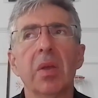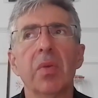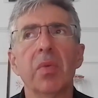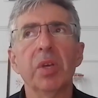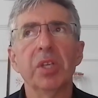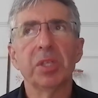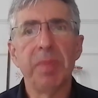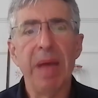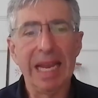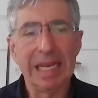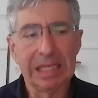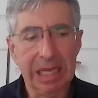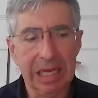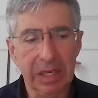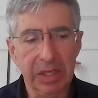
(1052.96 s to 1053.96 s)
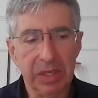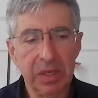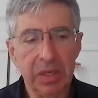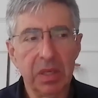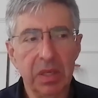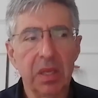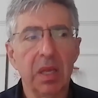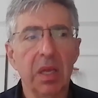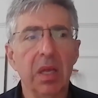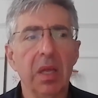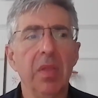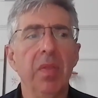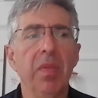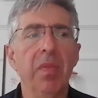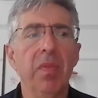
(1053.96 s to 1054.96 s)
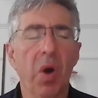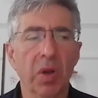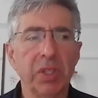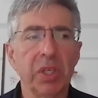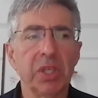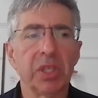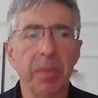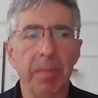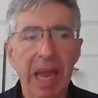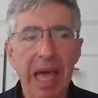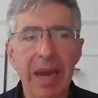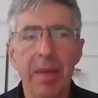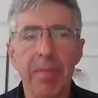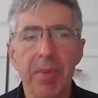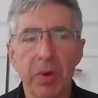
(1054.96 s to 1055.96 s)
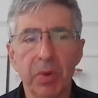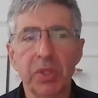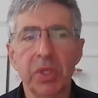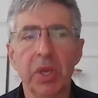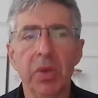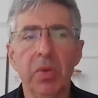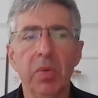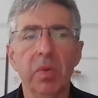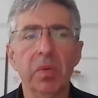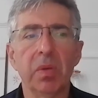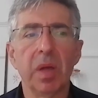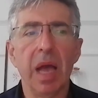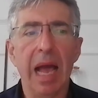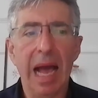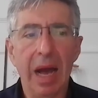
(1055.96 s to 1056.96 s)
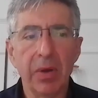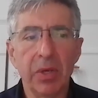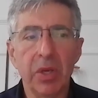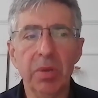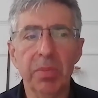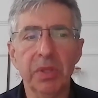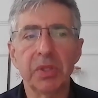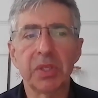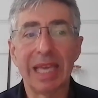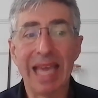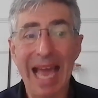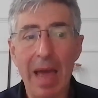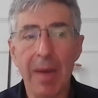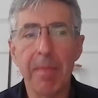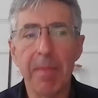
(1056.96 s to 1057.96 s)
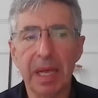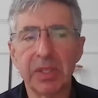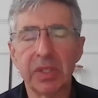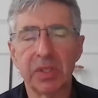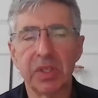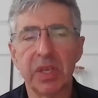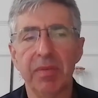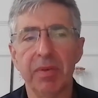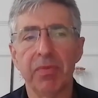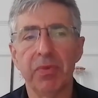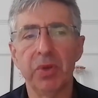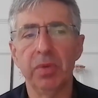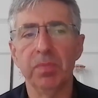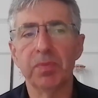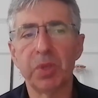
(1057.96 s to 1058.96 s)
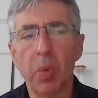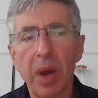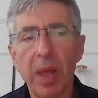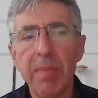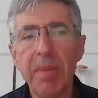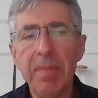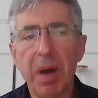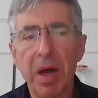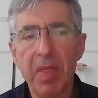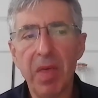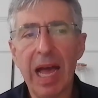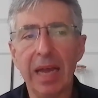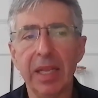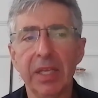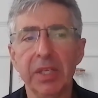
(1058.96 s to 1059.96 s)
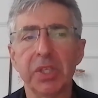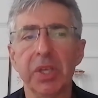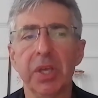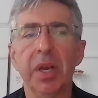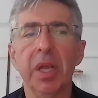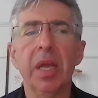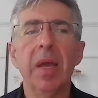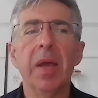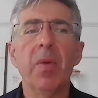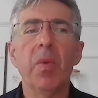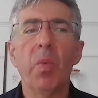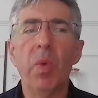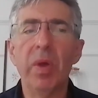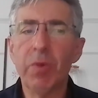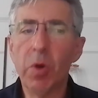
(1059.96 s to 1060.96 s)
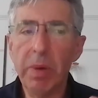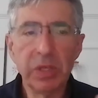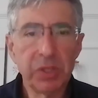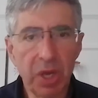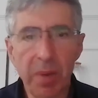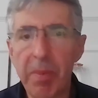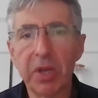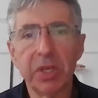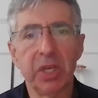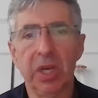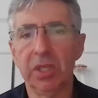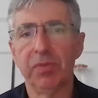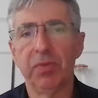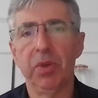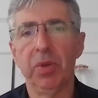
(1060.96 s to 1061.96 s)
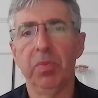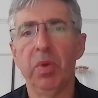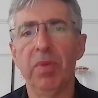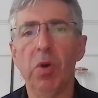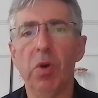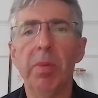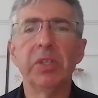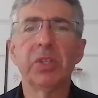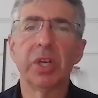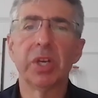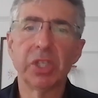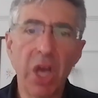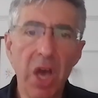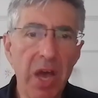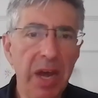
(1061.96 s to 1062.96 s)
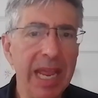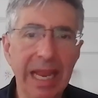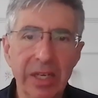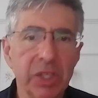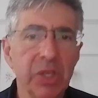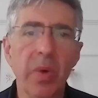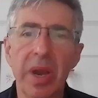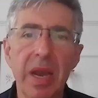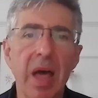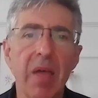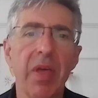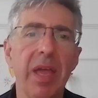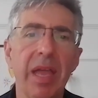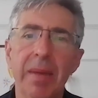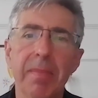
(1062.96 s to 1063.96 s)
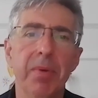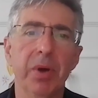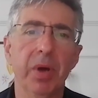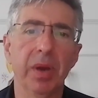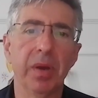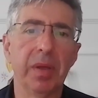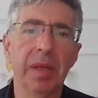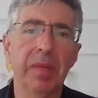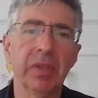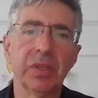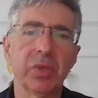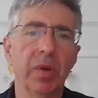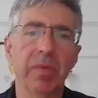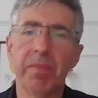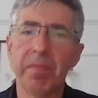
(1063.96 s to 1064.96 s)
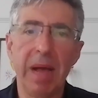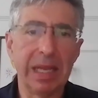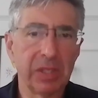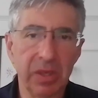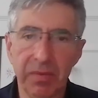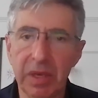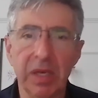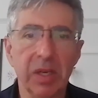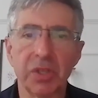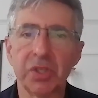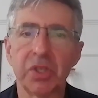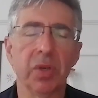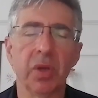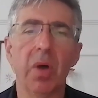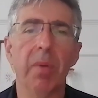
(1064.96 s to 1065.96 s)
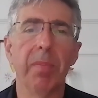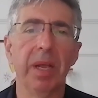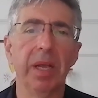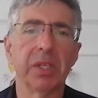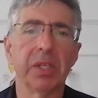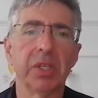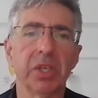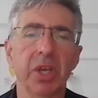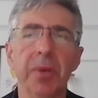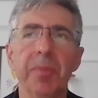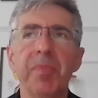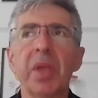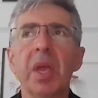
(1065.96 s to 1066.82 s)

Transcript: respected not just the planet, but also how humans can best savor food. So what I mean by that is that we've almost commoditized food. We've almost sort of turned it into another input in the sort of massive industrial complex. So